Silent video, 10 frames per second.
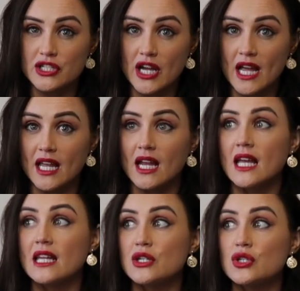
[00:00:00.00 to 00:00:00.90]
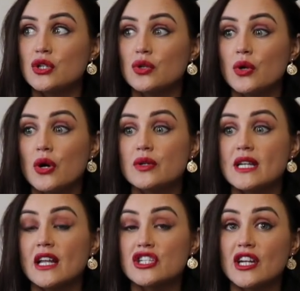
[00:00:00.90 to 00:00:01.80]
checking into
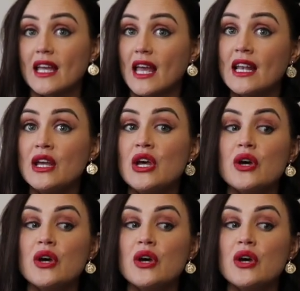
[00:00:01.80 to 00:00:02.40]
Hotel Cheyenne,